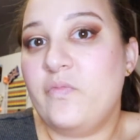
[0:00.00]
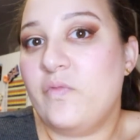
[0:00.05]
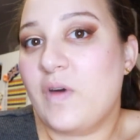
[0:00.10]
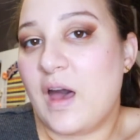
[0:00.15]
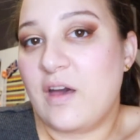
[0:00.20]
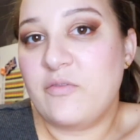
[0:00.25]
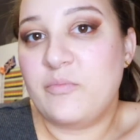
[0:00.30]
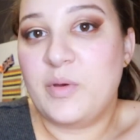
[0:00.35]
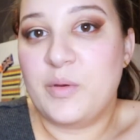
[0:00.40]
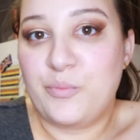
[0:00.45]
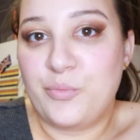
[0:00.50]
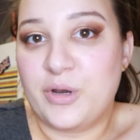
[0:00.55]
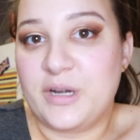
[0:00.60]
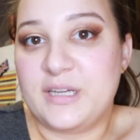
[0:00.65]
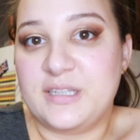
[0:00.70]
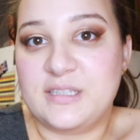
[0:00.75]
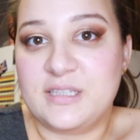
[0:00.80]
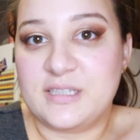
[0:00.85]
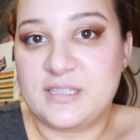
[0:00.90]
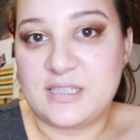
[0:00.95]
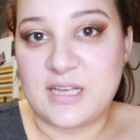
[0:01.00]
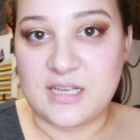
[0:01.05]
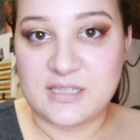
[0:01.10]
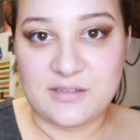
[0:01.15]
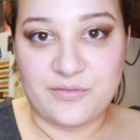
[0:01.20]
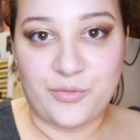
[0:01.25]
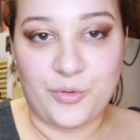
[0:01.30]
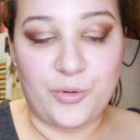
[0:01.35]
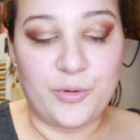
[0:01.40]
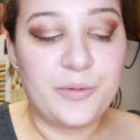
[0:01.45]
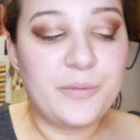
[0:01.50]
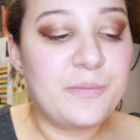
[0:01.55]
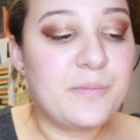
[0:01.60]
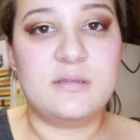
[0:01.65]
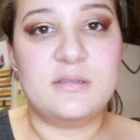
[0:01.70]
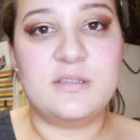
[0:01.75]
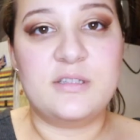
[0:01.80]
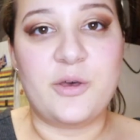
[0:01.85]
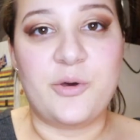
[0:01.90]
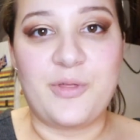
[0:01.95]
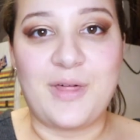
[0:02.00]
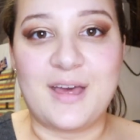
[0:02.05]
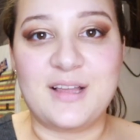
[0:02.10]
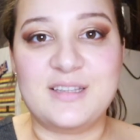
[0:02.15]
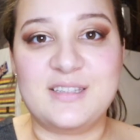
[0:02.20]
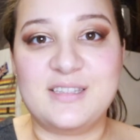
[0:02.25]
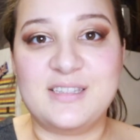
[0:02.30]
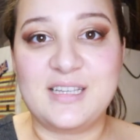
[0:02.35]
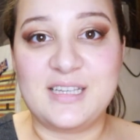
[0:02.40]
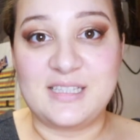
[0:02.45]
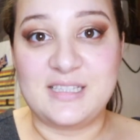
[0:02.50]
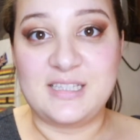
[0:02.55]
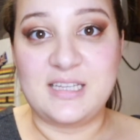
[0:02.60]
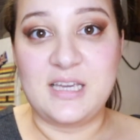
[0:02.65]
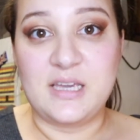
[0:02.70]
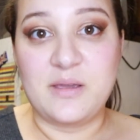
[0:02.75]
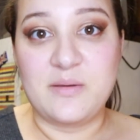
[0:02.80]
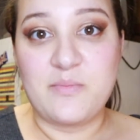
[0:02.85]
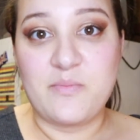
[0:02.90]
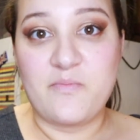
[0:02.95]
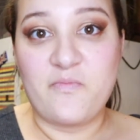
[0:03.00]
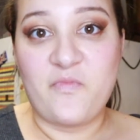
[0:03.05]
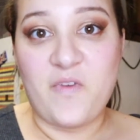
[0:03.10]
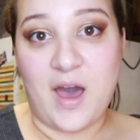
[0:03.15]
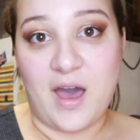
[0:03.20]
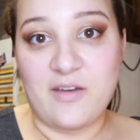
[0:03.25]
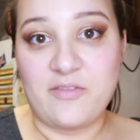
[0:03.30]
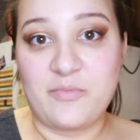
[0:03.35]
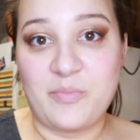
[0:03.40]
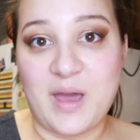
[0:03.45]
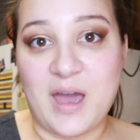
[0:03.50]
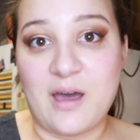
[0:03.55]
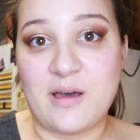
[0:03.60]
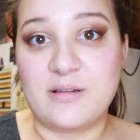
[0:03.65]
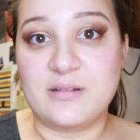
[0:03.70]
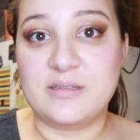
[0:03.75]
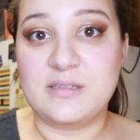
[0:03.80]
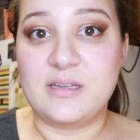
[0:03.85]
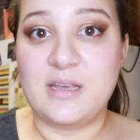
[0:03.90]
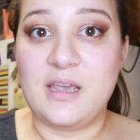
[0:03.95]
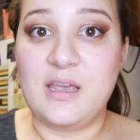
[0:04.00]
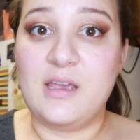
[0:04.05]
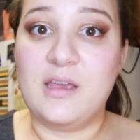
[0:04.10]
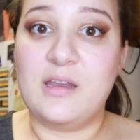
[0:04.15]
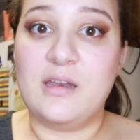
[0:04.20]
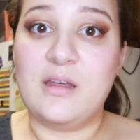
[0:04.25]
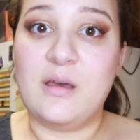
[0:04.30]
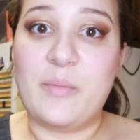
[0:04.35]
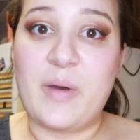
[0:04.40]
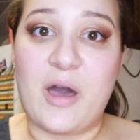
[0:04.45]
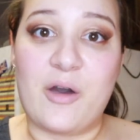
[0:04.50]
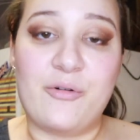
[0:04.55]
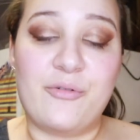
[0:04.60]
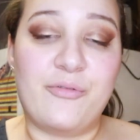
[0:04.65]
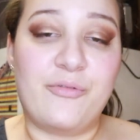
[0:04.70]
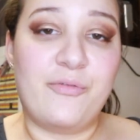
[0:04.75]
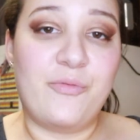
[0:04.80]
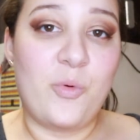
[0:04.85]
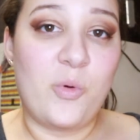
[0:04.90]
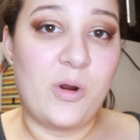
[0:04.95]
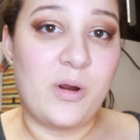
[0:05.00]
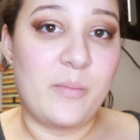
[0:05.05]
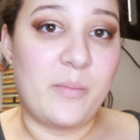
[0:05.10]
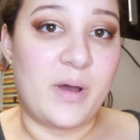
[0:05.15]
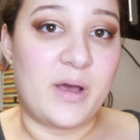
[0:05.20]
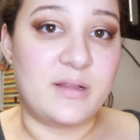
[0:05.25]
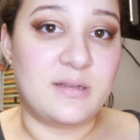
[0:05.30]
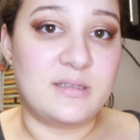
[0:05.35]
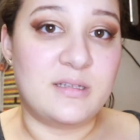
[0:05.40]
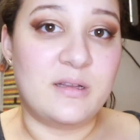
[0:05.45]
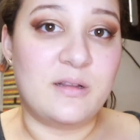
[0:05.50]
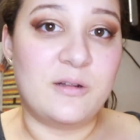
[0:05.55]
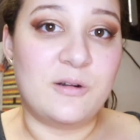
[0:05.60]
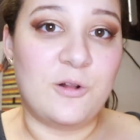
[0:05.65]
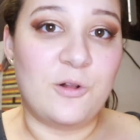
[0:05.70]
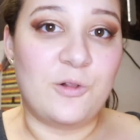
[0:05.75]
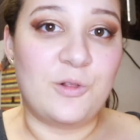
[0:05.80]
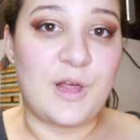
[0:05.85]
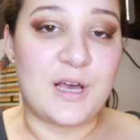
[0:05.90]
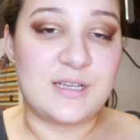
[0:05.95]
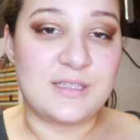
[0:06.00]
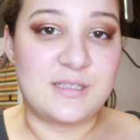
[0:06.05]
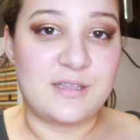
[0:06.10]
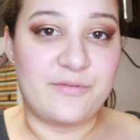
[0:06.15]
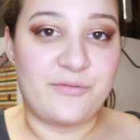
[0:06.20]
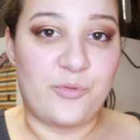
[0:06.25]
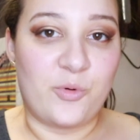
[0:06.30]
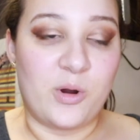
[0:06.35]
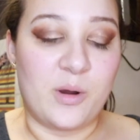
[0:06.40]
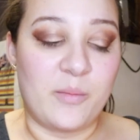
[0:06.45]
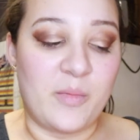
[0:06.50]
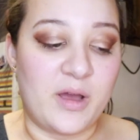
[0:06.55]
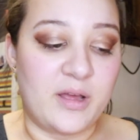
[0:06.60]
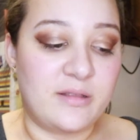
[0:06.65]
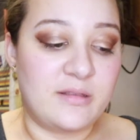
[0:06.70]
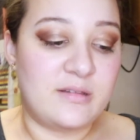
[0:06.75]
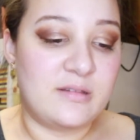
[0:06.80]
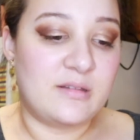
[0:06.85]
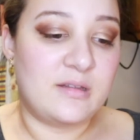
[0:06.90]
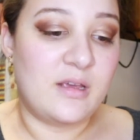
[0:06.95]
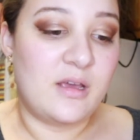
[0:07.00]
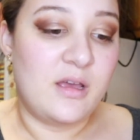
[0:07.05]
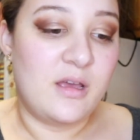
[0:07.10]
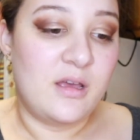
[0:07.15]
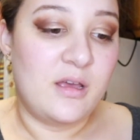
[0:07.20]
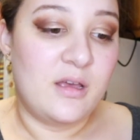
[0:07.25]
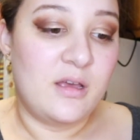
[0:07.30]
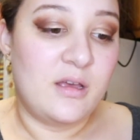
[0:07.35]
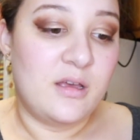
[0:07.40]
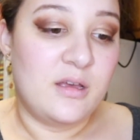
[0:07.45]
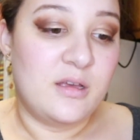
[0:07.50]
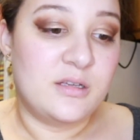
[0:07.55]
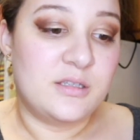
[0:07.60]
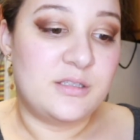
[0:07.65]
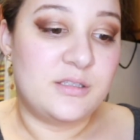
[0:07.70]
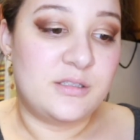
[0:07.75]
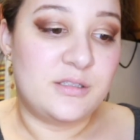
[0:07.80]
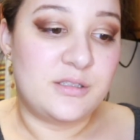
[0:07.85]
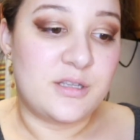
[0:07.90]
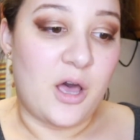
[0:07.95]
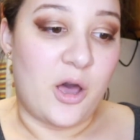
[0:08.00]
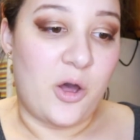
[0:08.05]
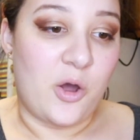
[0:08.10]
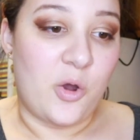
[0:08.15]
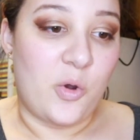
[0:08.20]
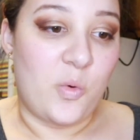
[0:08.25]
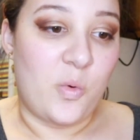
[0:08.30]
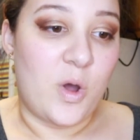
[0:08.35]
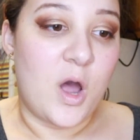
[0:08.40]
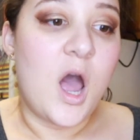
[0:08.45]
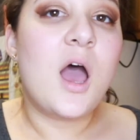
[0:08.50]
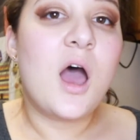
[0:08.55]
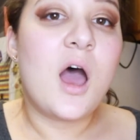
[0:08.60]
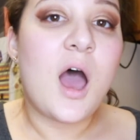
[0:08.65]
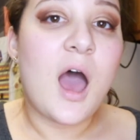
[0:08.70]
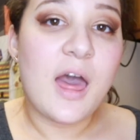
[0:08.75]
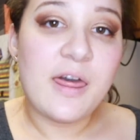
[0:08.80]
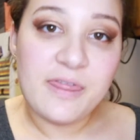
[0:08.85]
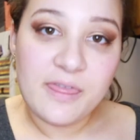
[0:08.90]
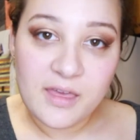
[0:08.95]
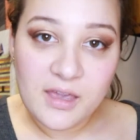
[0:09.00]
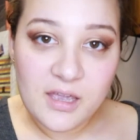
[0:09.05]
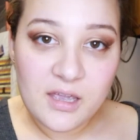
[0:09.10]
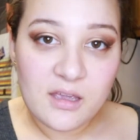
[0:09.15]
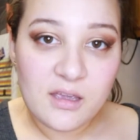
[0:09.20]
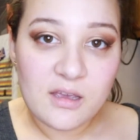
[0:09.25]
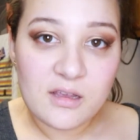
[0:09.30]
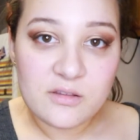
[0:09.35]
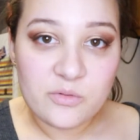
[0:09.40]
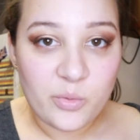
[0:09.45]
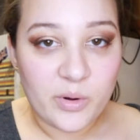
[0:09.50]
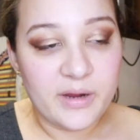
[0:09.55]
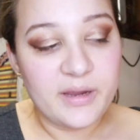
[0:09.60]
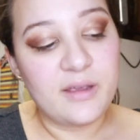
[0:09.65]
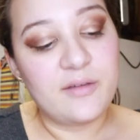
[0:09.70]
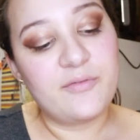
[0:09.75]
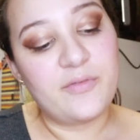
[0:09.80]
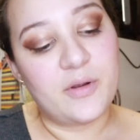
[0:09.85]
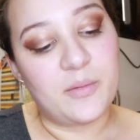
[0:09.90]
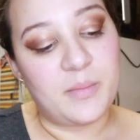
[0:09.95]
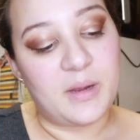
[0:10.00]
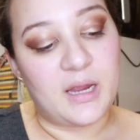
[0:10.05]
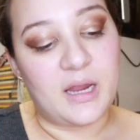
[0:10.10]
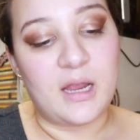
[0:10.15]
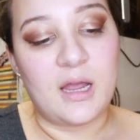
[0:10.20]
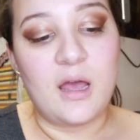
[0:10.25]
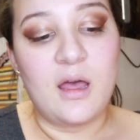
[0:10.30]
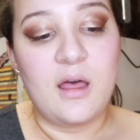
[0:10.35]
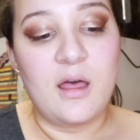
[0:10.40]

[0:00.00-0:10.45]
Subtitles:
I've been pretty successful. So that's 65 pounds in about 4 months, a little less than 4 months. So I think it's working for me.